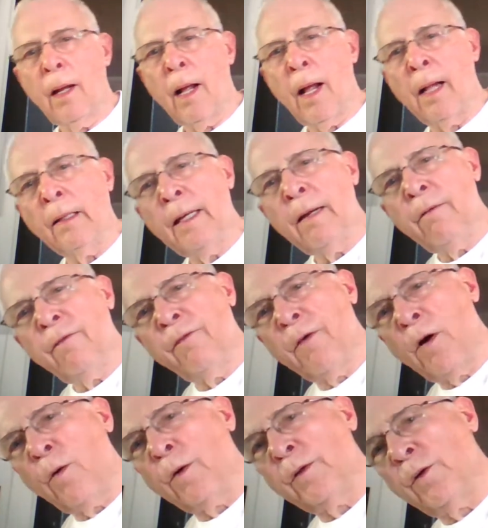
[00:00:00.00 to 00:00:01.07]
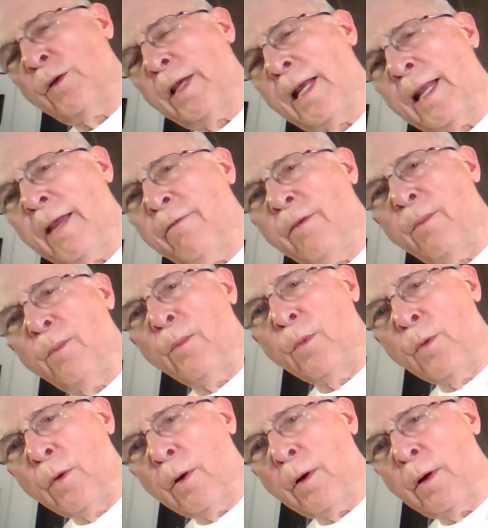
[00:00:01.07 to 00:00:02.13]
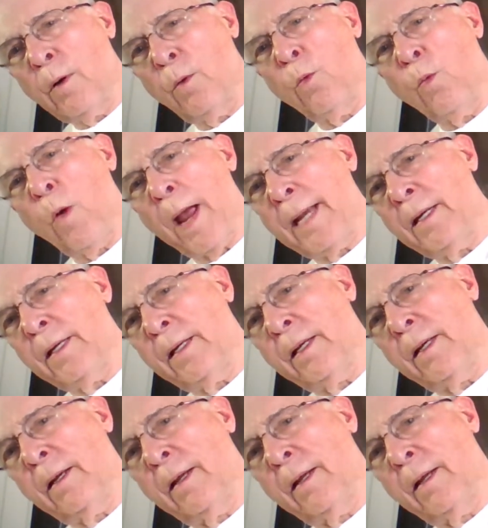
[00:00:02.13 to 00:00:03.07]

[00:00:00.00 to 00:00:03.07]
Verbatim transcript: I'll lean forward to get even more weight